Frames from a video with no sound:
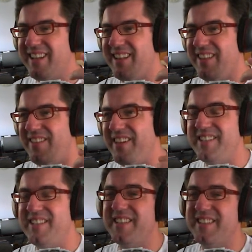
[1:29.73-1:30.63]

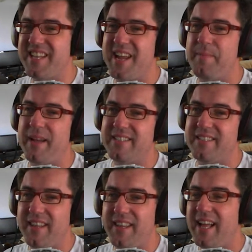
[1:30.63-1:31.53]
this is the same as
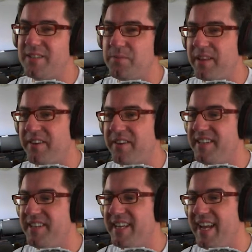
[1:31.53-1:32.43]
the last one that I
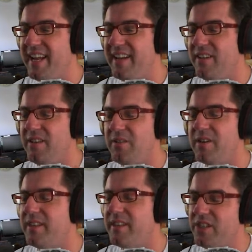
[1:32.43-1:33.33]
did, and look
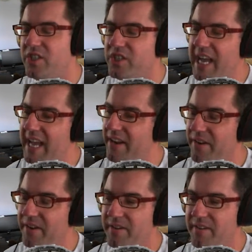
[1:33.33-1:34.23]
at the
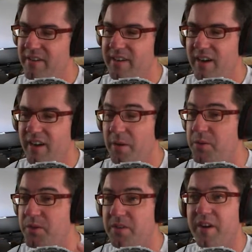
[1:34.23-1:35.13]
shadow. I'm
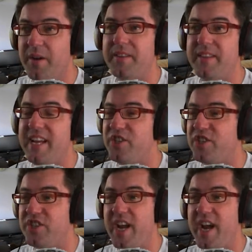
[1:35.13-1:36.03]
sorry, but that
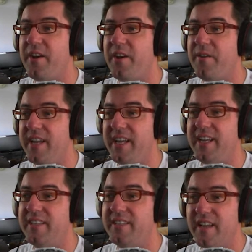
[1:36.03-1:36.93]
shadow
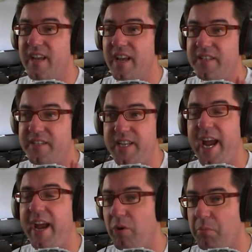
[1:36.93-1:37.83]
is
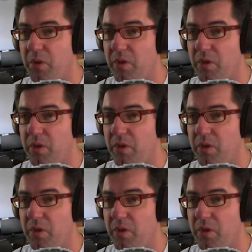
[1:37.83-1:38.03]
terrible.